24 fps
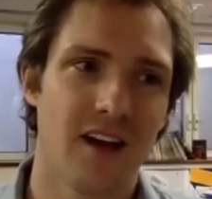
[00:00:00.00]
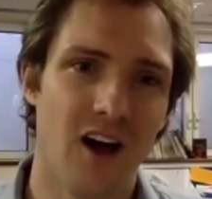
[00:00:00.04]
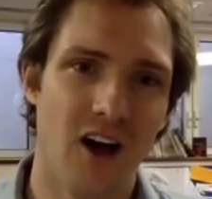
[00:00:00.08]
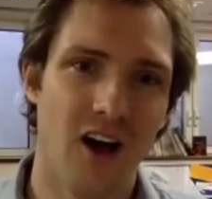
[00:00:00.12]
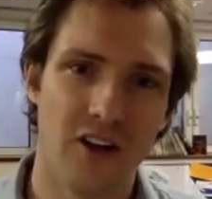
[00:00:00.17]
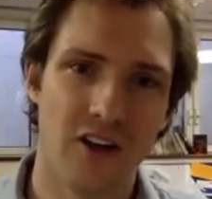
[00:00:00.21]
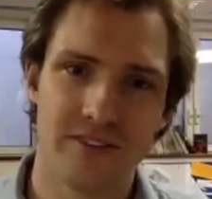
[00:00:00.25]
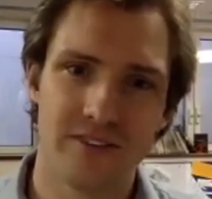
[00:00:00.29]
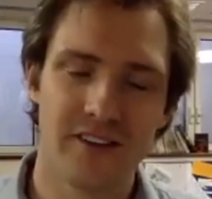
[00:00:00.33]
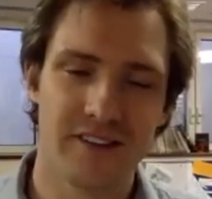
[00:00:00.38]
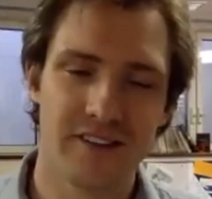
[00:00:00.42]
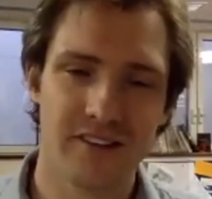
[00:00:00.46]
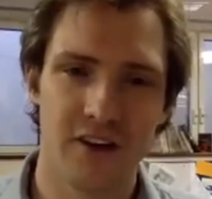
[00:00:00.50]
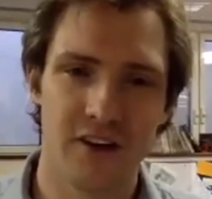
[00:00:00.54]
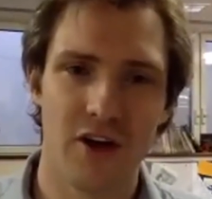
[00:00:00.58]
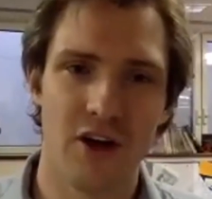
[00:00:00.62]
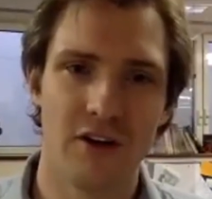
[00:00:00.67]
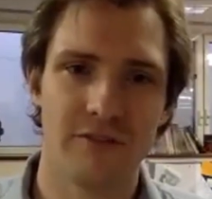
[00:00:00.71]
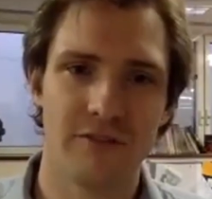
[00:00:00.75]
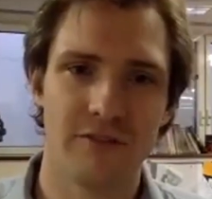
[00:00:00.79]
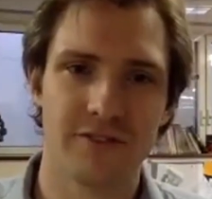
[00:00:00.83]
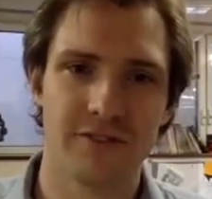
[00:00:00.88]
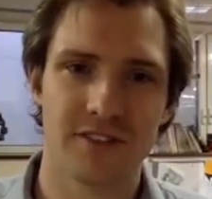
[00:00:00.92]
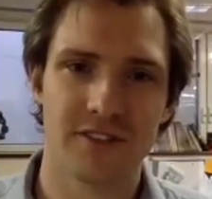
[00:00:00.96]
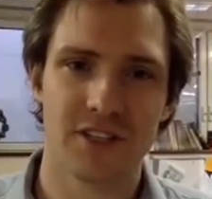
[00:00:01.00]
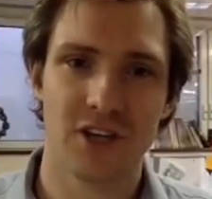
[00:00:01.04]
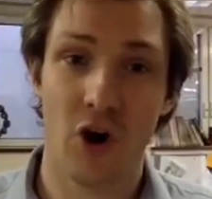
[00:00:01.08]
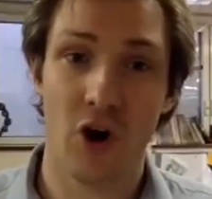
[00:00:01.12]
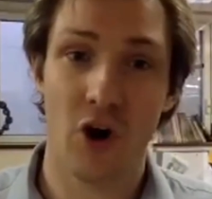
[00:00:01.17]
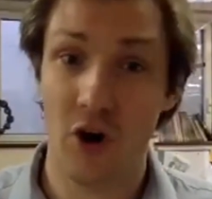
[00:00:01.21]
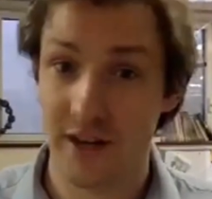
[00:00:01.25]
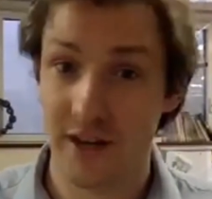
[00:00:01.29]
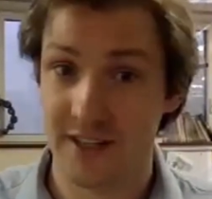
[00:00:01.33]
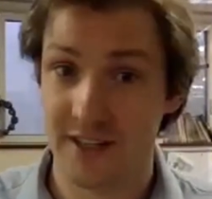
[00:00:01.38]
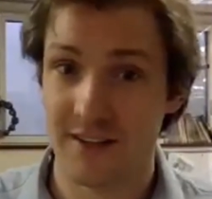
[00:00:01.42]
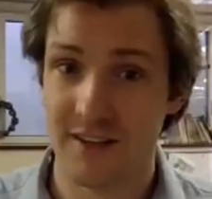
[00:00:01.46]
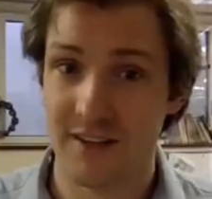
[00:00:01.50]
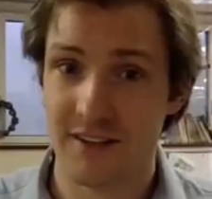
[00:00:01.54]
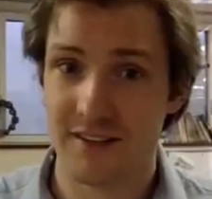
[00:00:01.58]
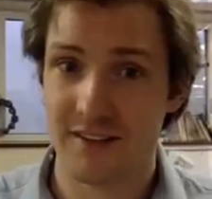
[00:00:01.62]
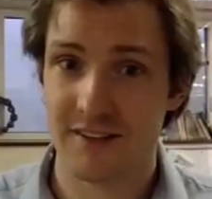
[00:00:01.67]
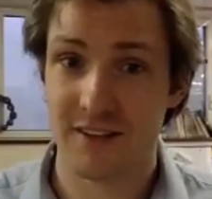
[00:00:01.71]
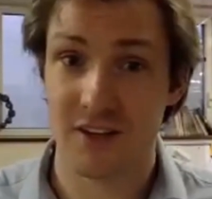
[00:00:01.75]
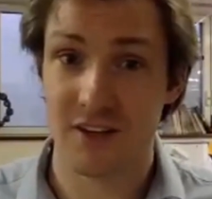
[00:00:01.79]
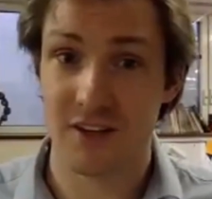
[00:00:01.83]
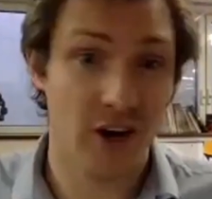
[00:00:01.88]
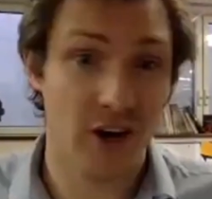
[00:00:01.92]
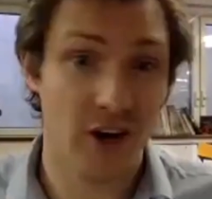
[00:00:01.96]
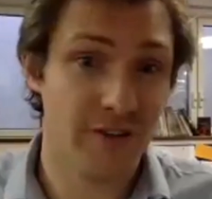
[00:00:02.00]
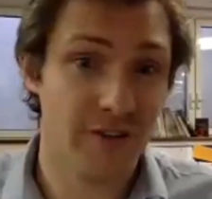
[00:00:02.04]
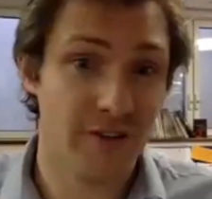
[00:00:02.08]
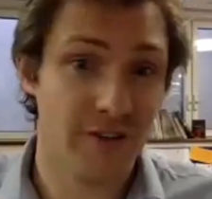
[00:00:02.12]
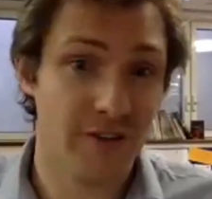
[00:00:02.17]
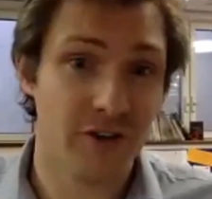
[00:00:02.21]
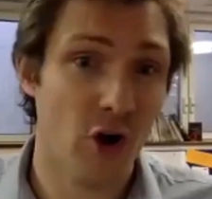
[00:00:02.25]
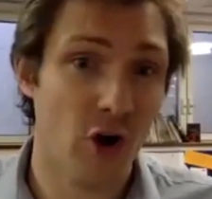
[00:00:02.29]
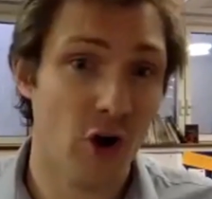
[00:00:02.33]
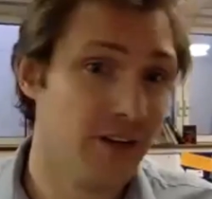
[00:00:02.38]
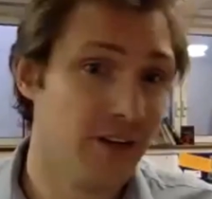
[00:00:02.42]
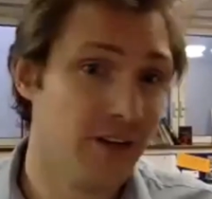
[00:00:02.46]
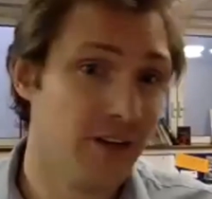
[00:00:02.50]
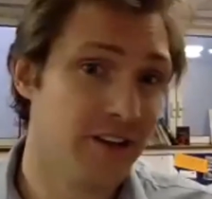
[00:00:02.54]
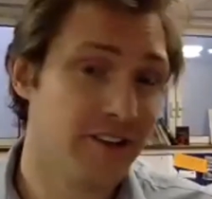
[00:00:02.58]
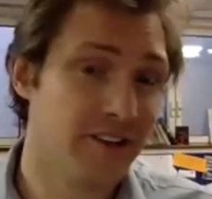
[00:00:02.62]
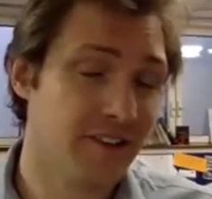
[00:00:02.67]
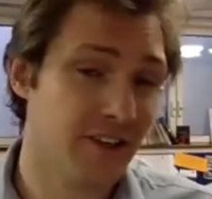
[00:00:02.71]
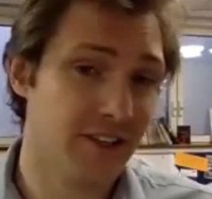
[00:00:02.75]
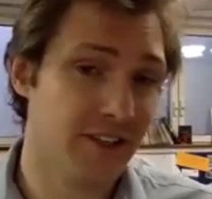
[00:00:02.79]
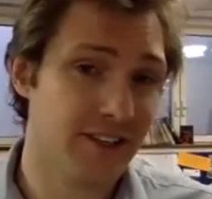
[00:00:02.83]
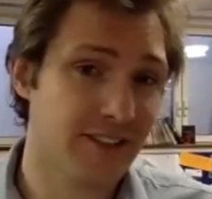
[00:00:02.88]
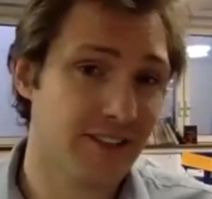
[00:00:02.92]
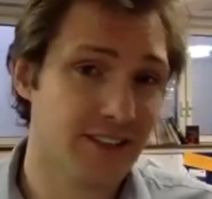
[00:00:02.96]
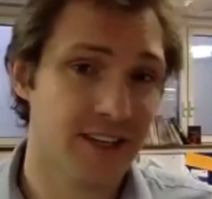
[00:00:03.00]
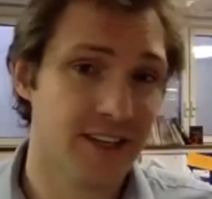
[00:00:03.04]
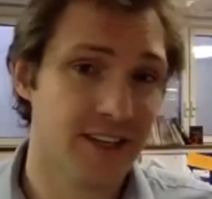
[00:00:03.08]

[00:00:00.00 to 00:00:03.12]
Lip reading: undeserved kindness, the kind of kindness that